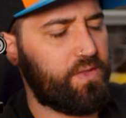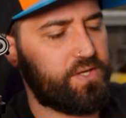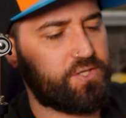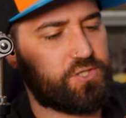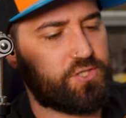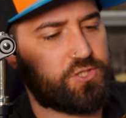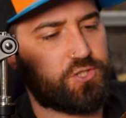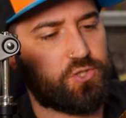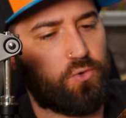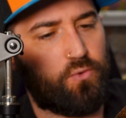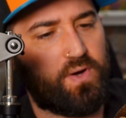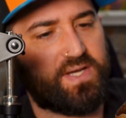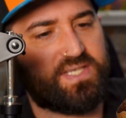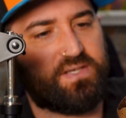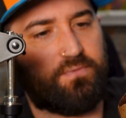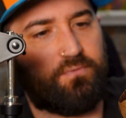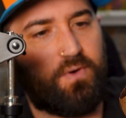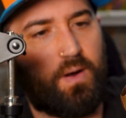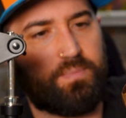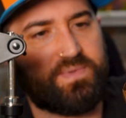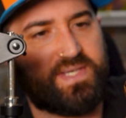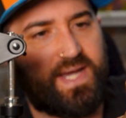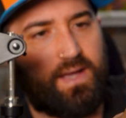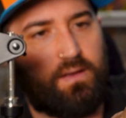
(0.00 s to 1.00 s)
of the joys of
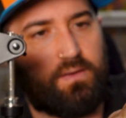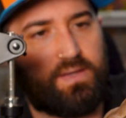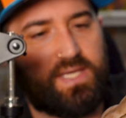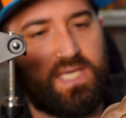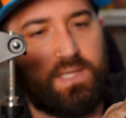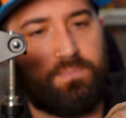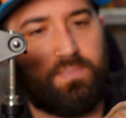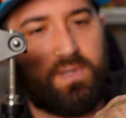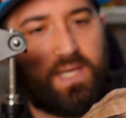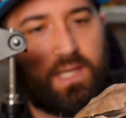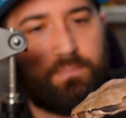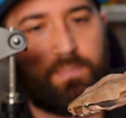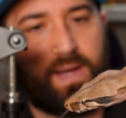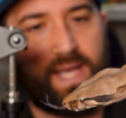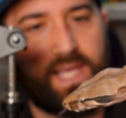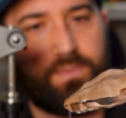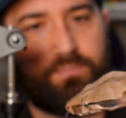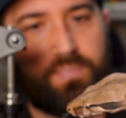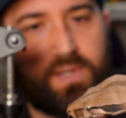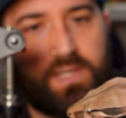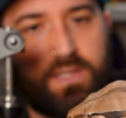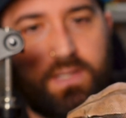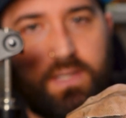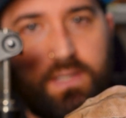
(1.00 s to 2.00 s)
reptile keeping, in my
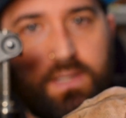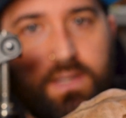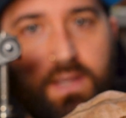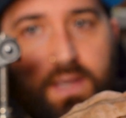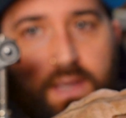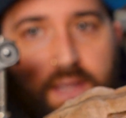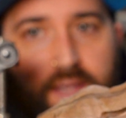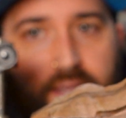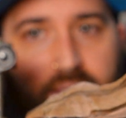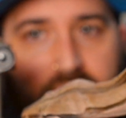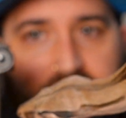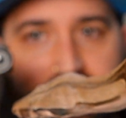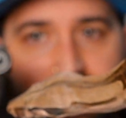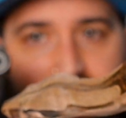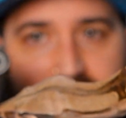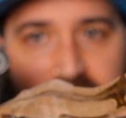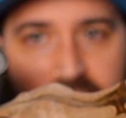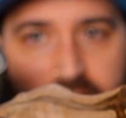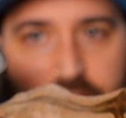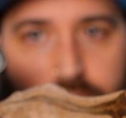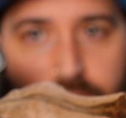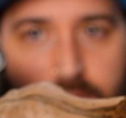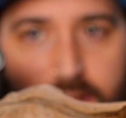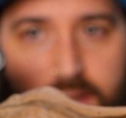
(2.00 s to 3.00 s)
opinion, is
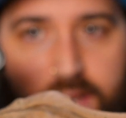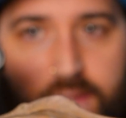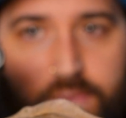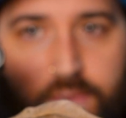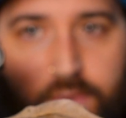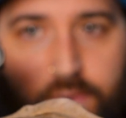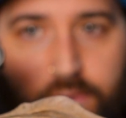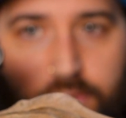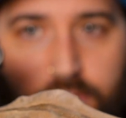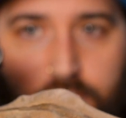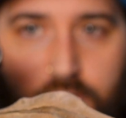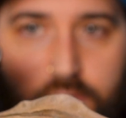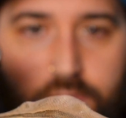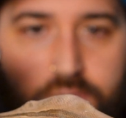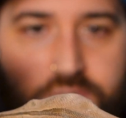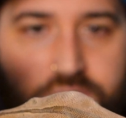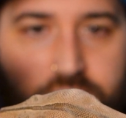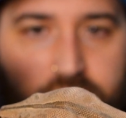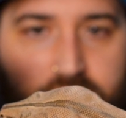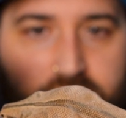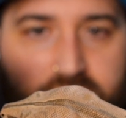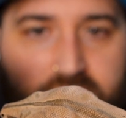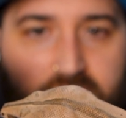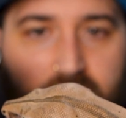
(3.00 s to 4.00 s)
decorating their
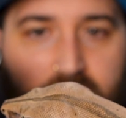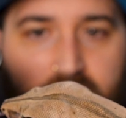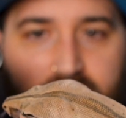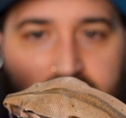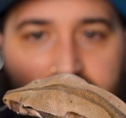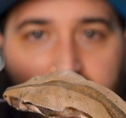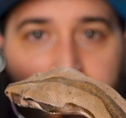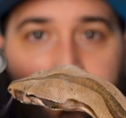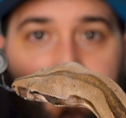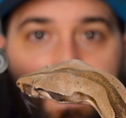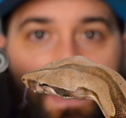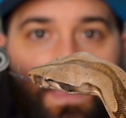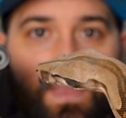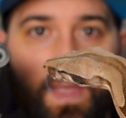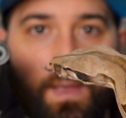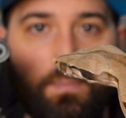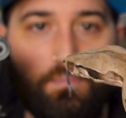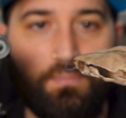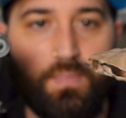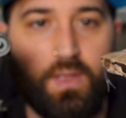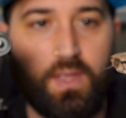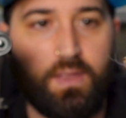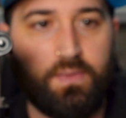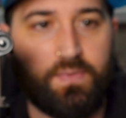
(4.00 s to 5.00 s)
enclosures, giving
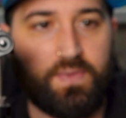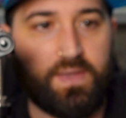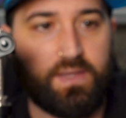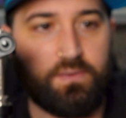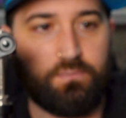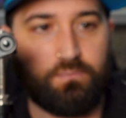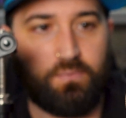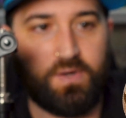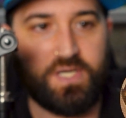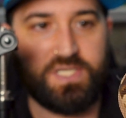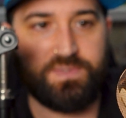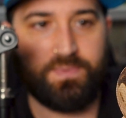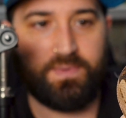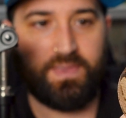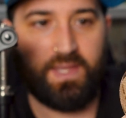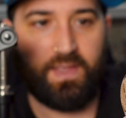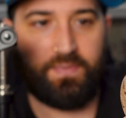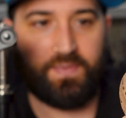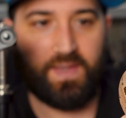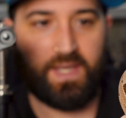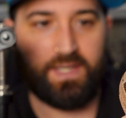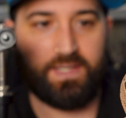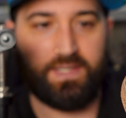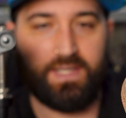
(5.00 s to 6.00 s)
them the enrichment that
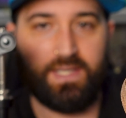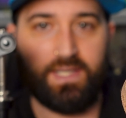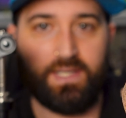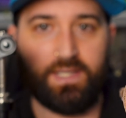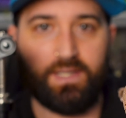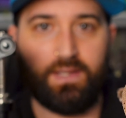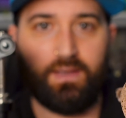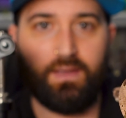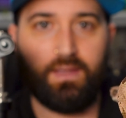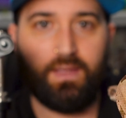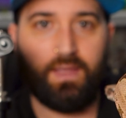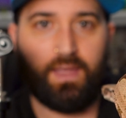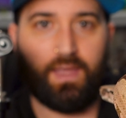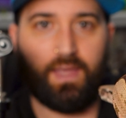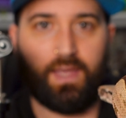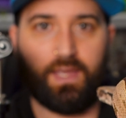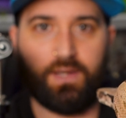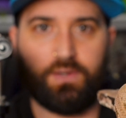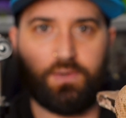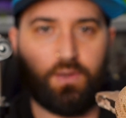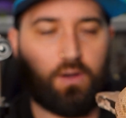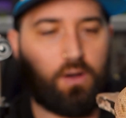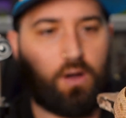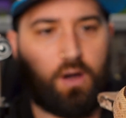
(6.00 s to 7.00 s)
they need,
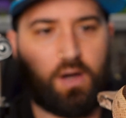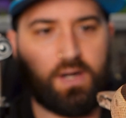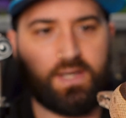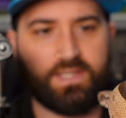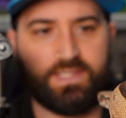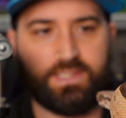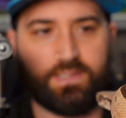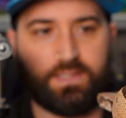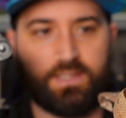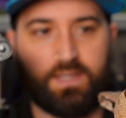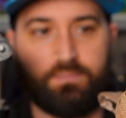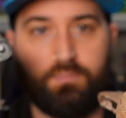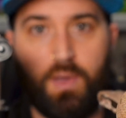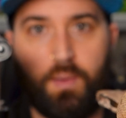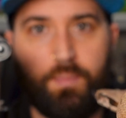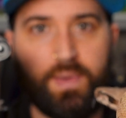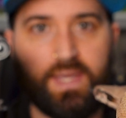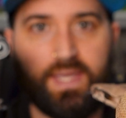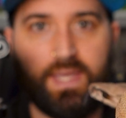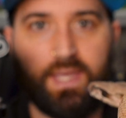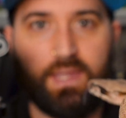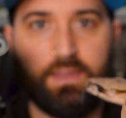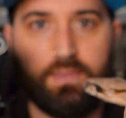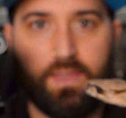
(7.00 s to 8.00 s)
and honestly,
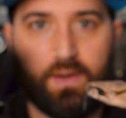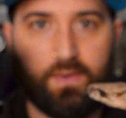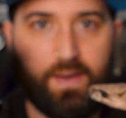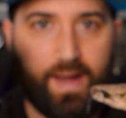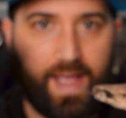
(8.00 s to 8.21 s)
mimicking their